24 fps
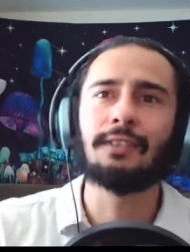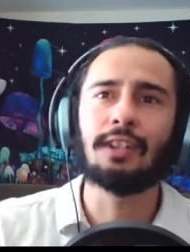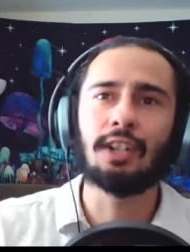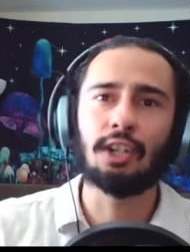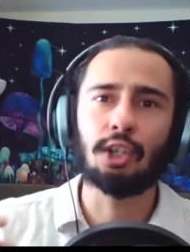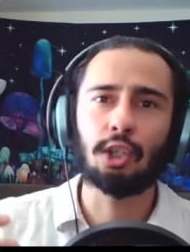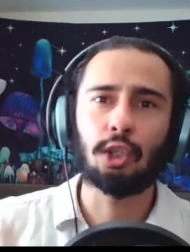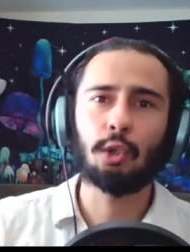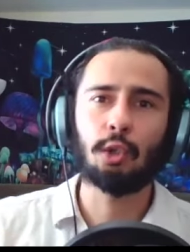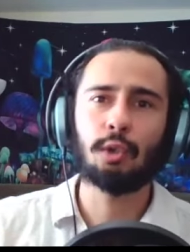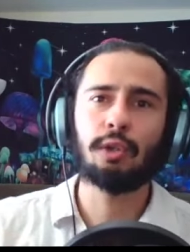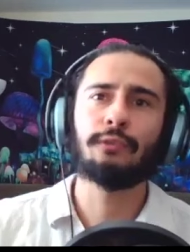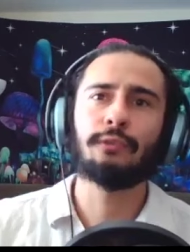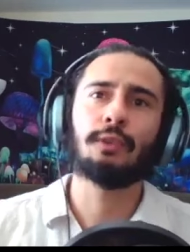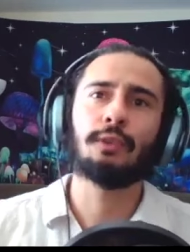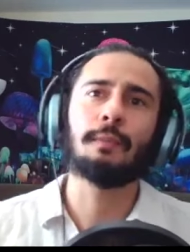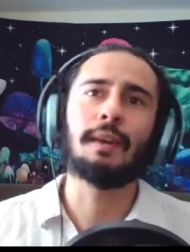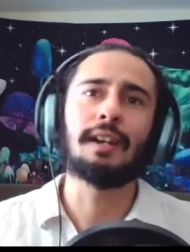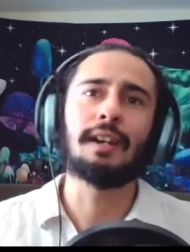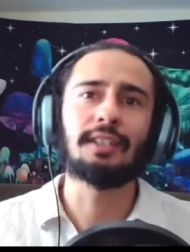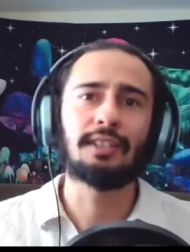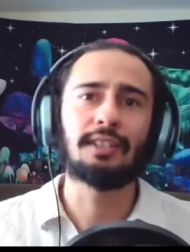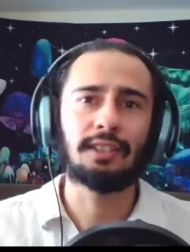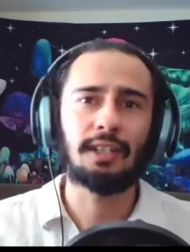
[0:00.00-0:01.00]
concluded for
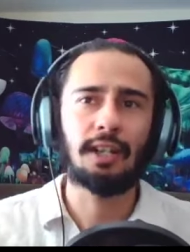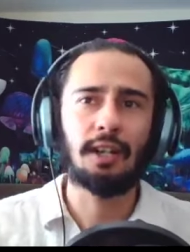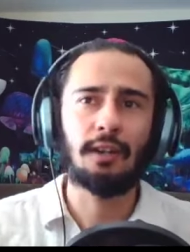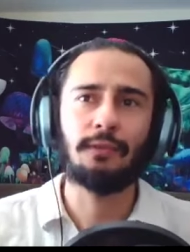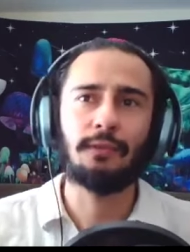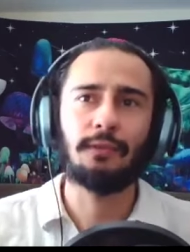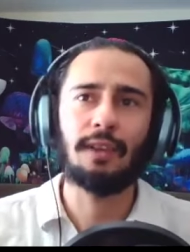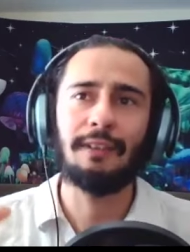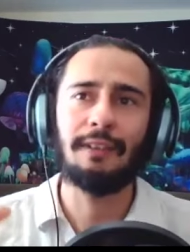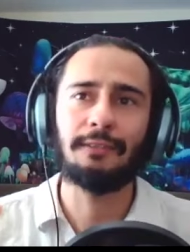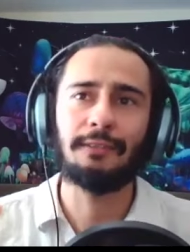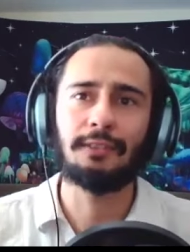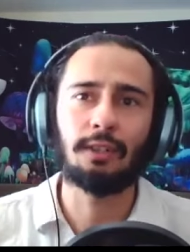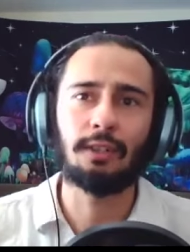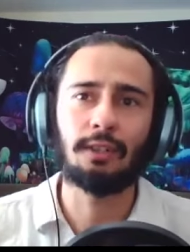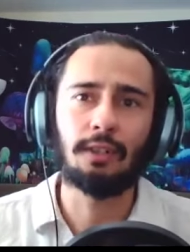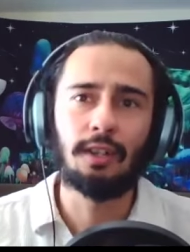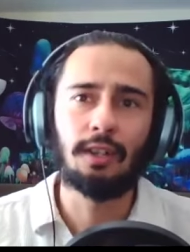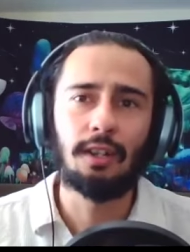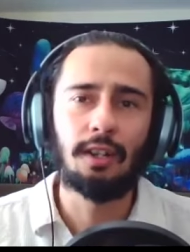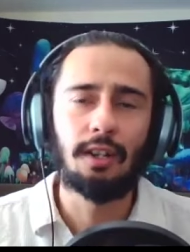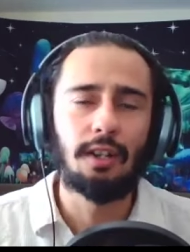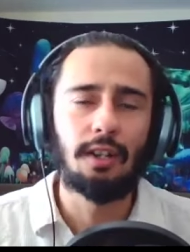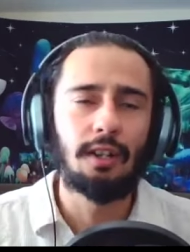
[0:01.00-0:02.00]
myself after,
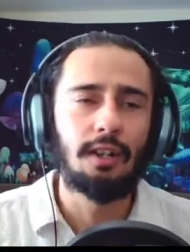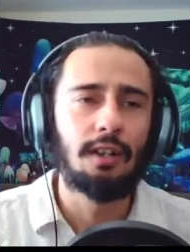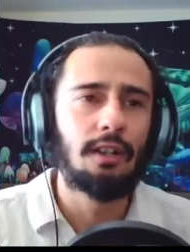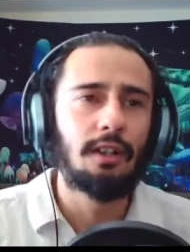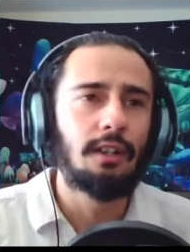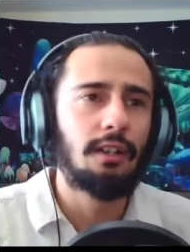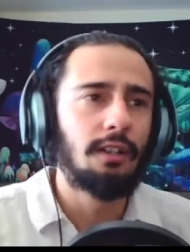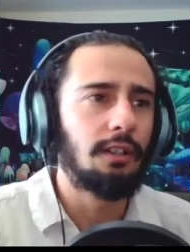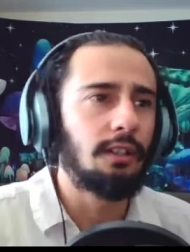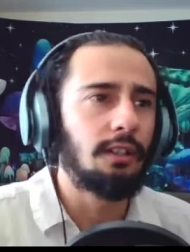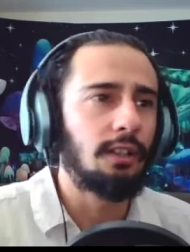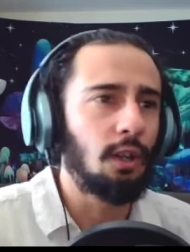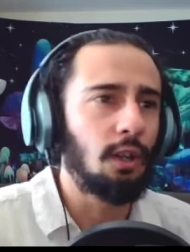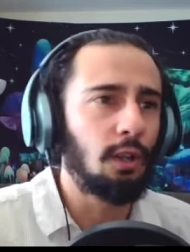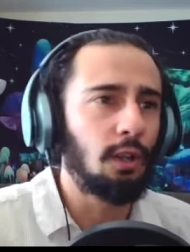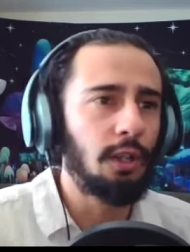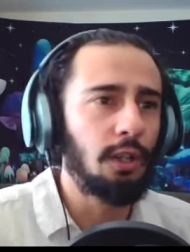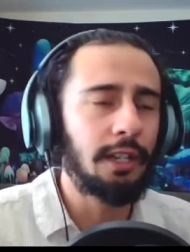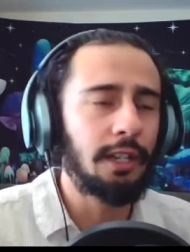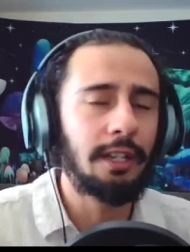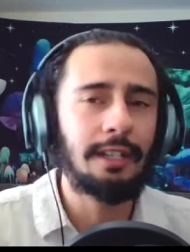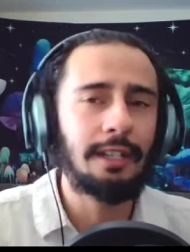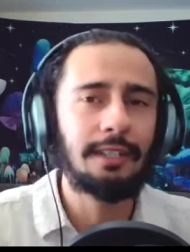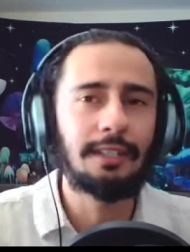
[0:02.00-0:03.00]
you know,
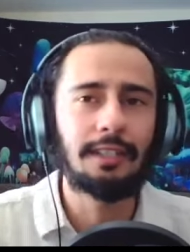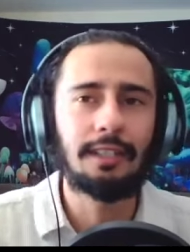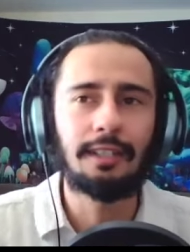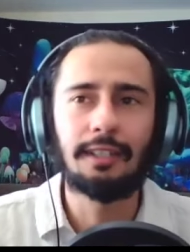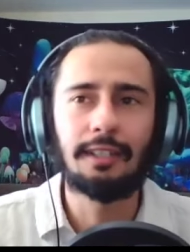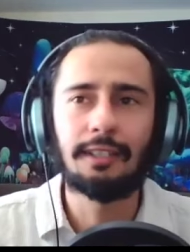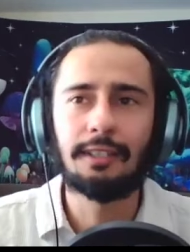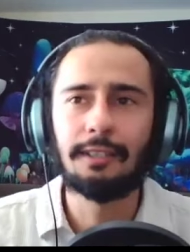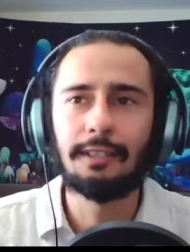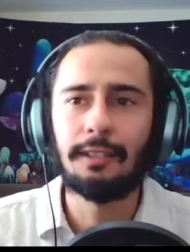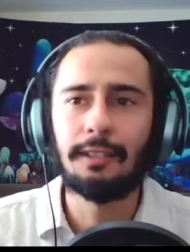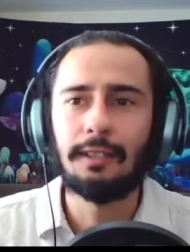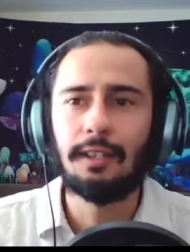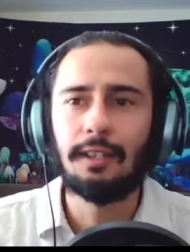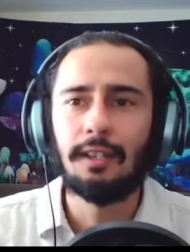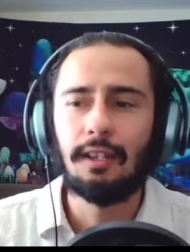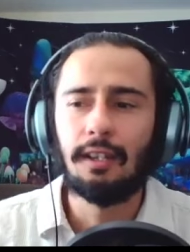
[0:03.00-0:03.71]
looking into this.